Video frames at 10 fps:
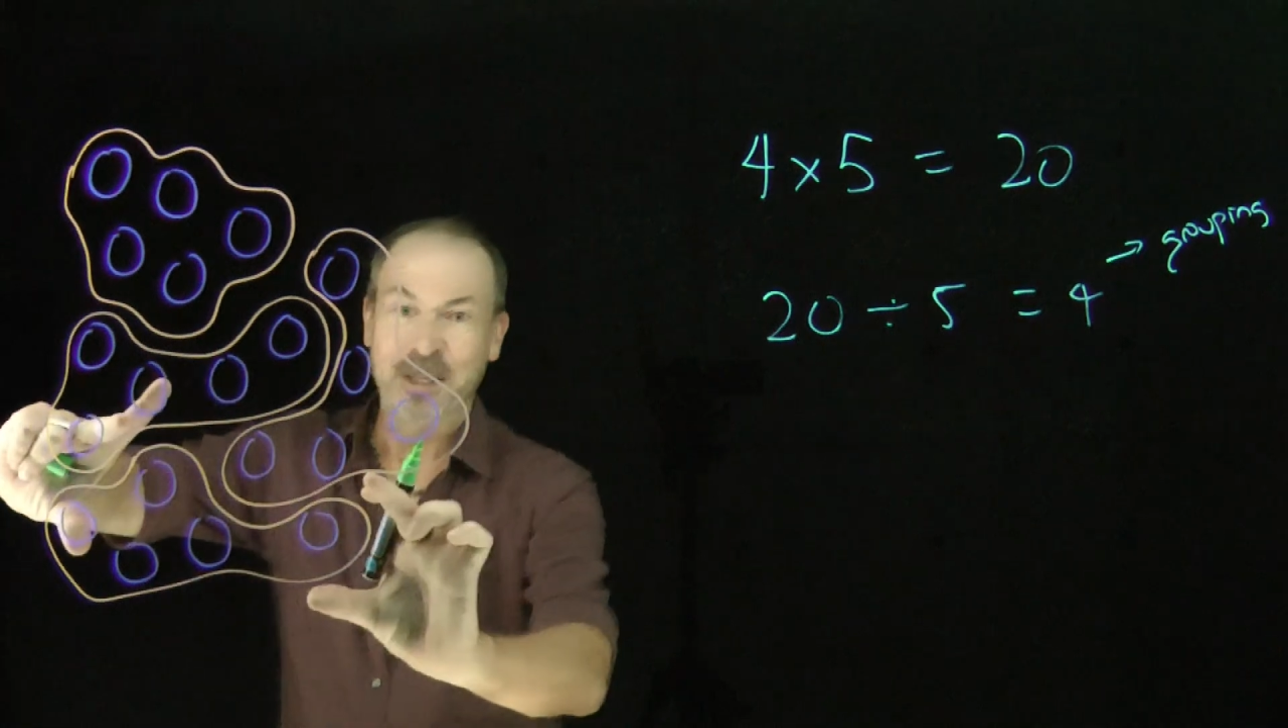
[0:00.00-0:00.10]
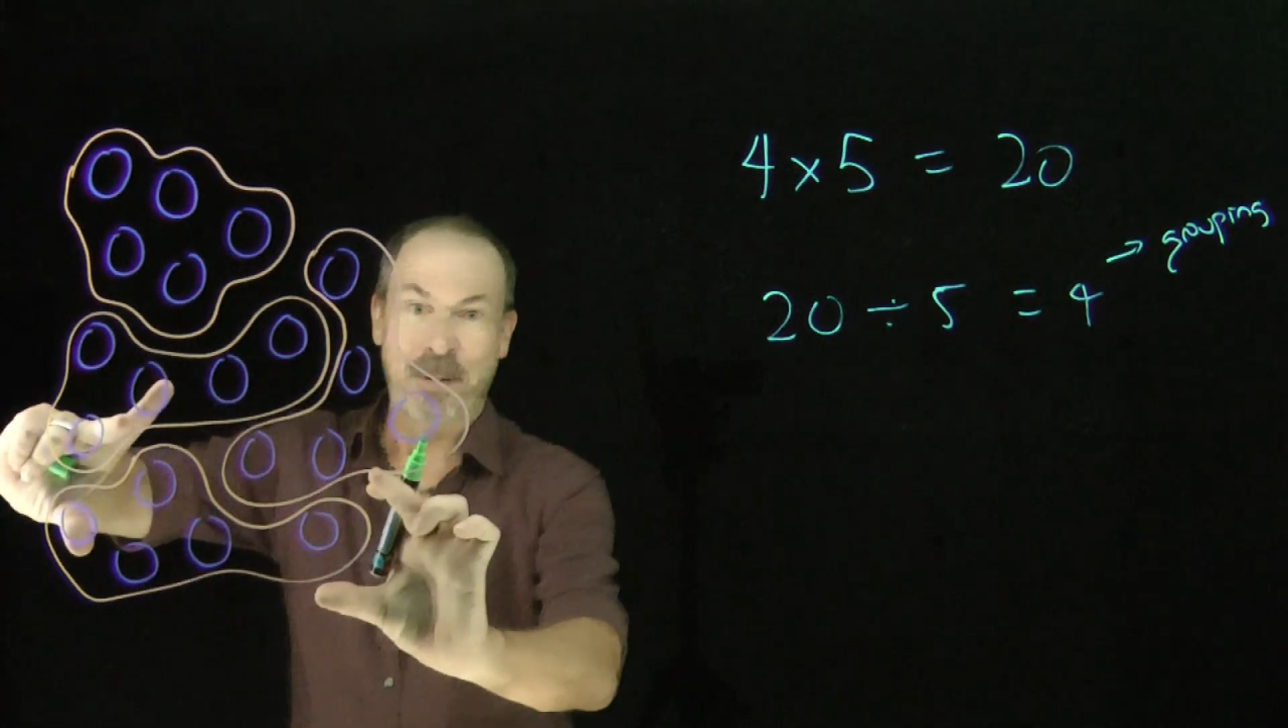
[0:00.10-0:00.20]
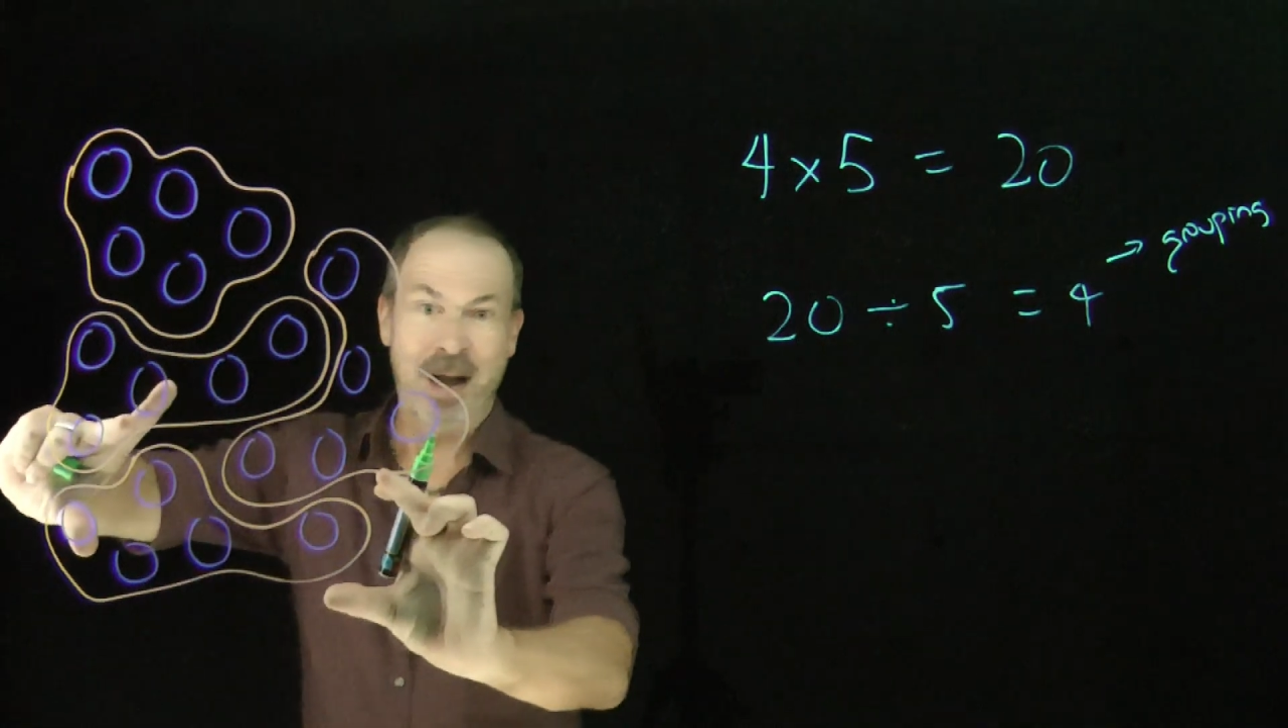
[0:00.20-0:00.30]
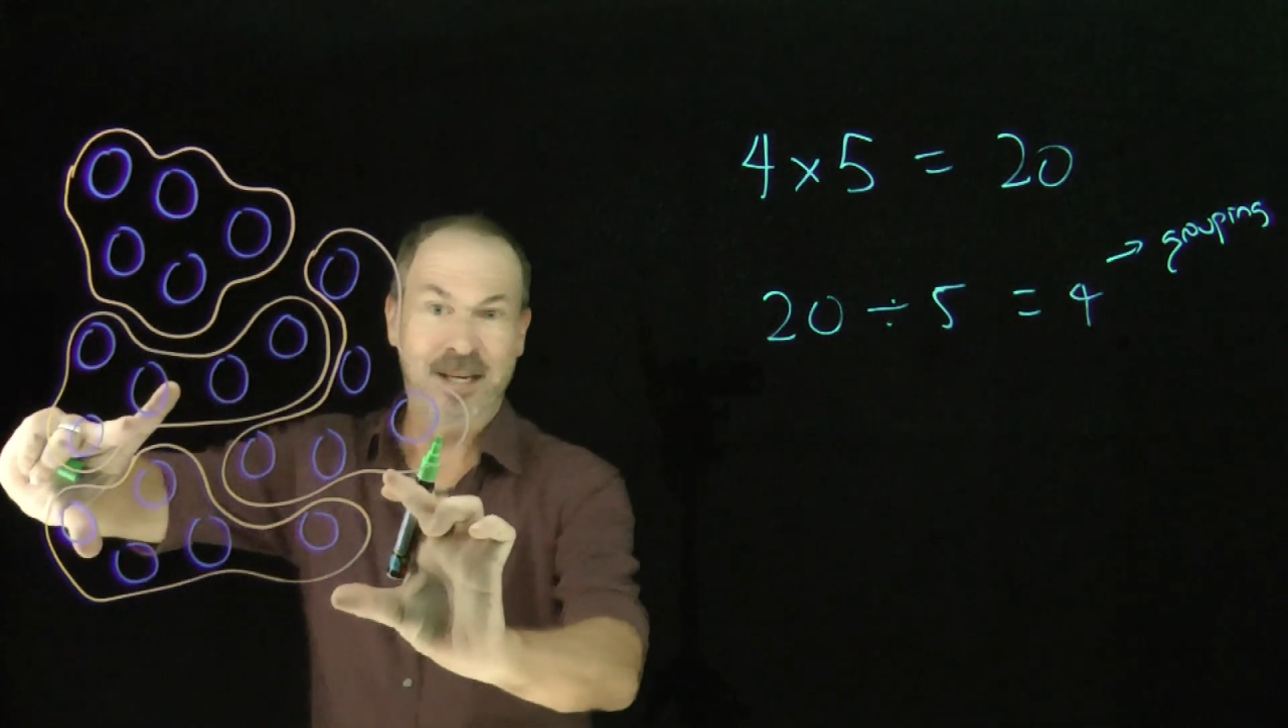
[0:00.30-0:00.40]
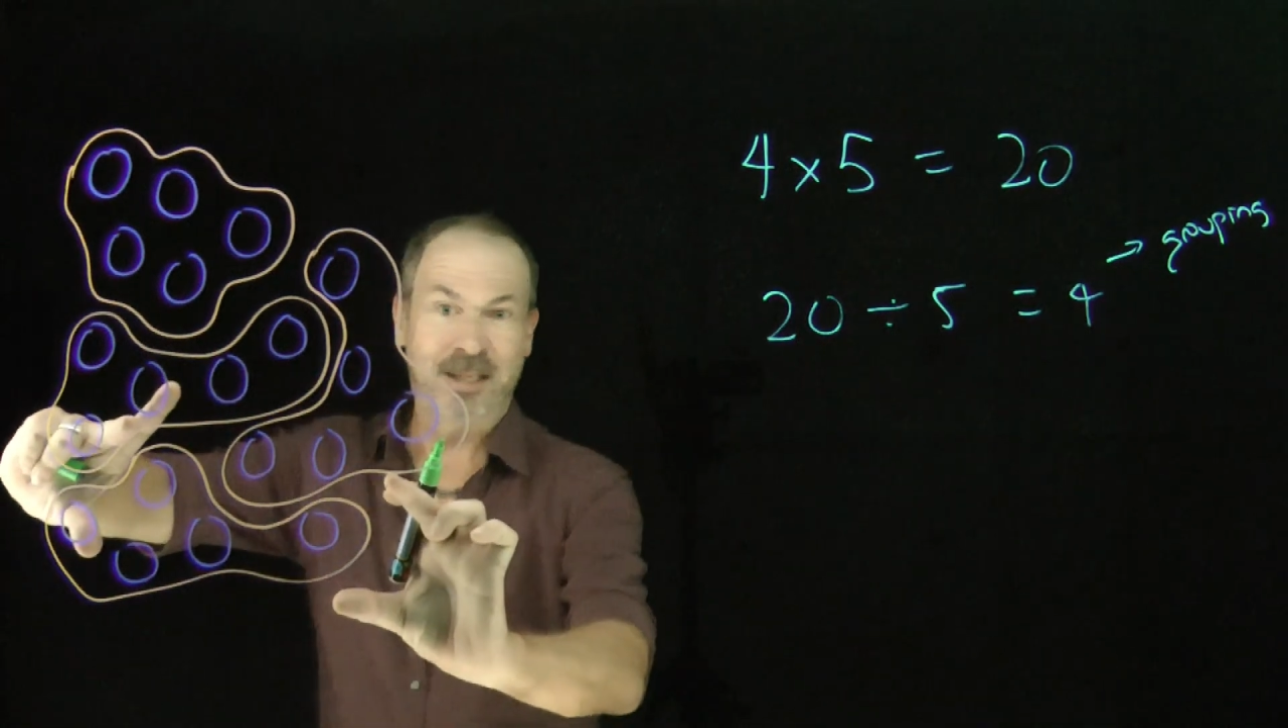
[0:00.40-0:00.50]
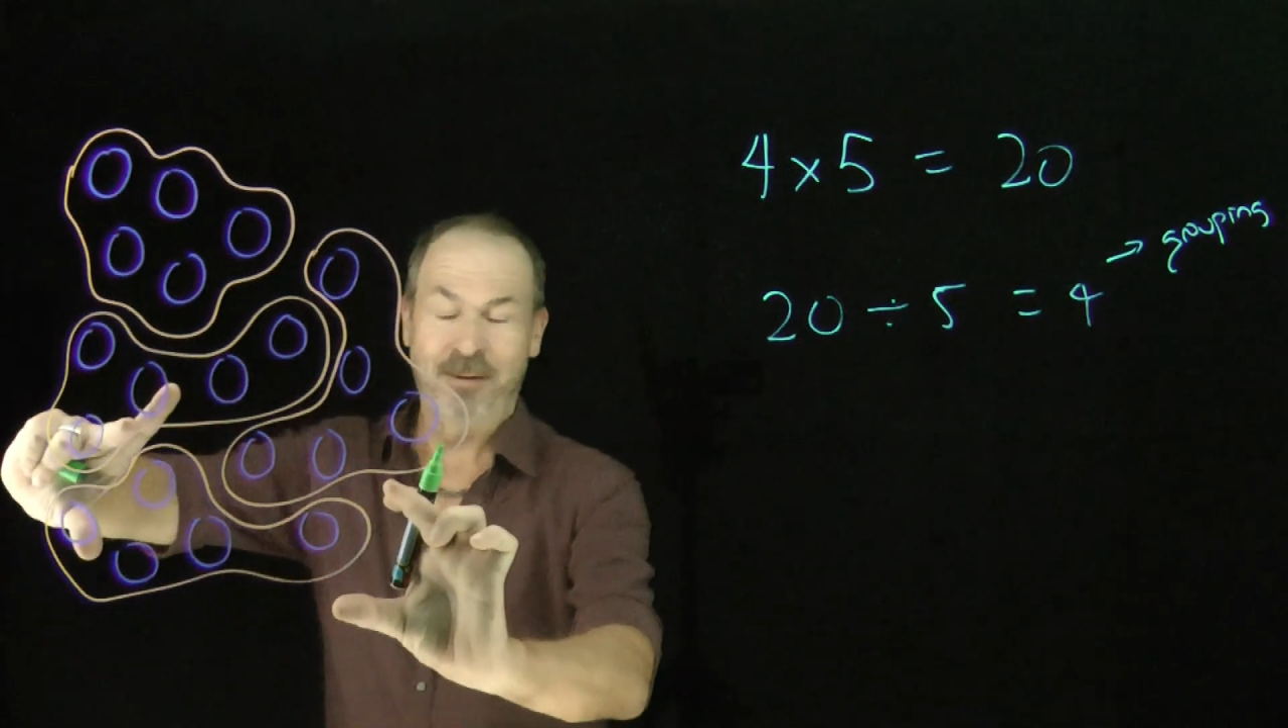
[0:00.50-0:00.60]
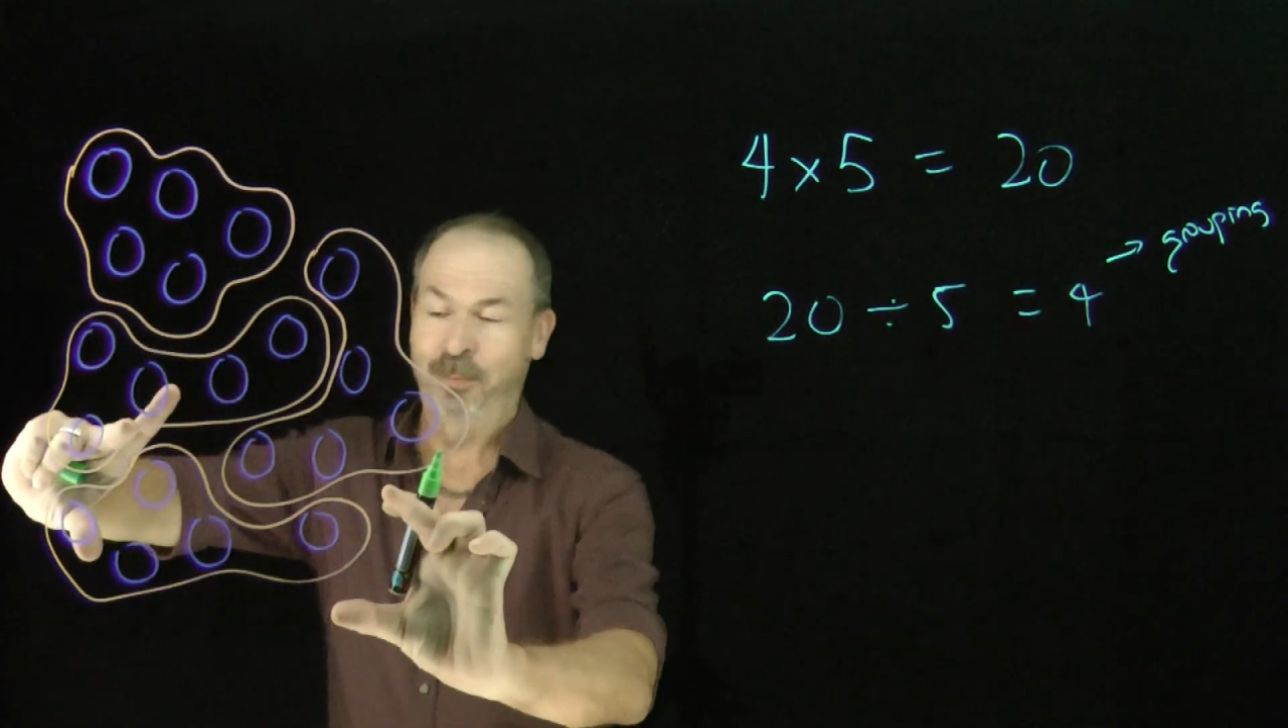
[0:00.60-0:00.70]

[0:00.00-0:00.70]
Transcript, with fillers: them to pies,